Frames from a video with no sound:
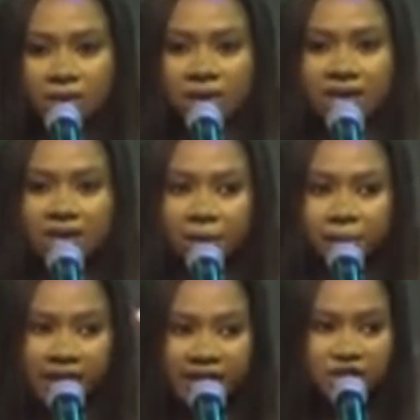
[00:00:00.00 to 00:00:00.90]
In the
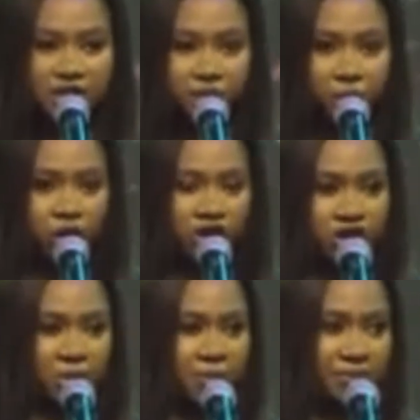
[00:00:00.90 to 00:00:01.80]
place of
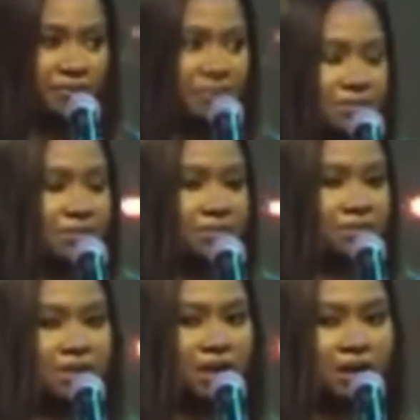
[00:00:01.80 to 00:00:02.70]
worship,
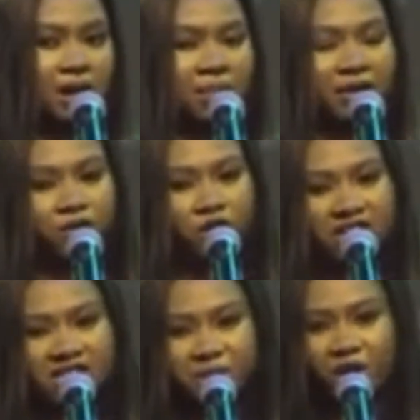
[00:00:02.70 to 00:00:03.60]
my
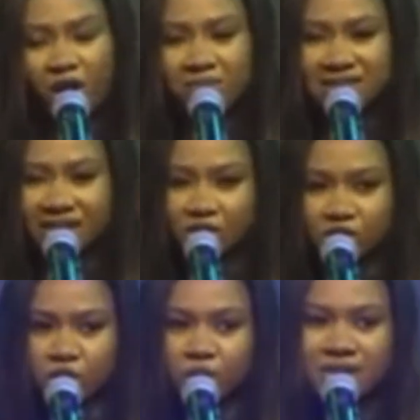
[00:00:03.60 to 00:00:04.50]
voice becomes like a
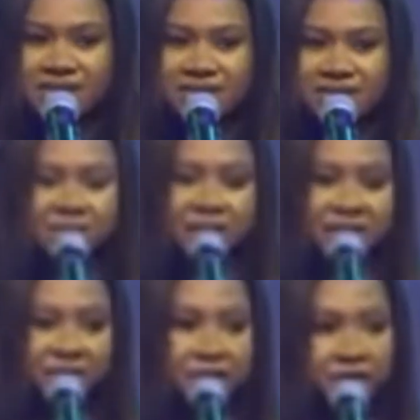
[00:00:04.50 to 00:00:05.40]

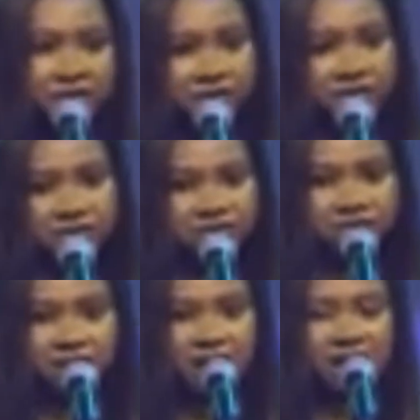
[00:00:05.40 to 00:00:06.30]
sweet-smelling fragrance
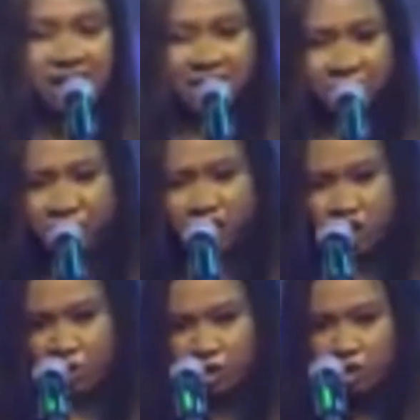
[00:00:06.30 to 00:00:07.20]
that reaches
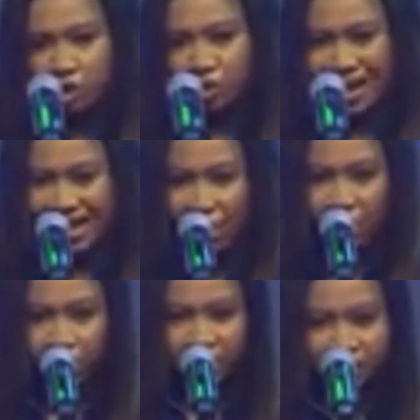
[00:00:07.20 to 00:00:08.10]
up to you like a
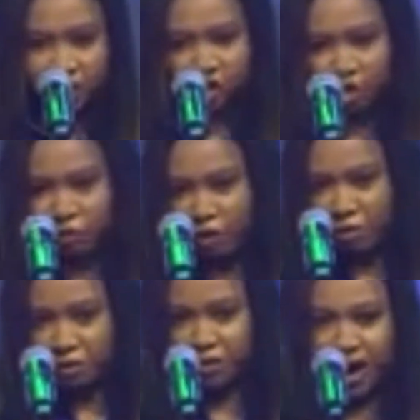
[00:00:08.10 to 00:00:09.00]
bullet shot from a
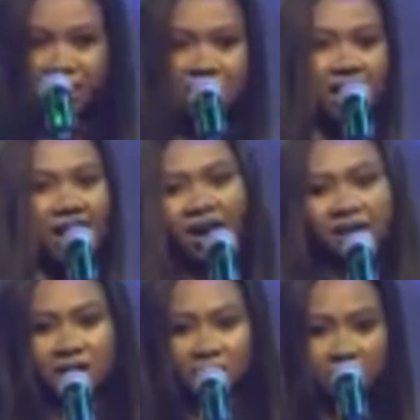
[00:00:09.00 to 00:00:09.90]
firing gun.
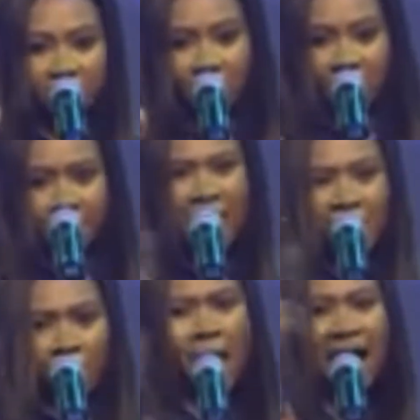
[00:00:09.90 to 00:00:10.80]
Pow,
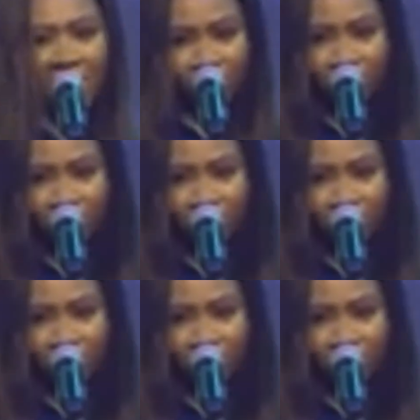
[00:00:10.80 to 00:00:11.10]
pow!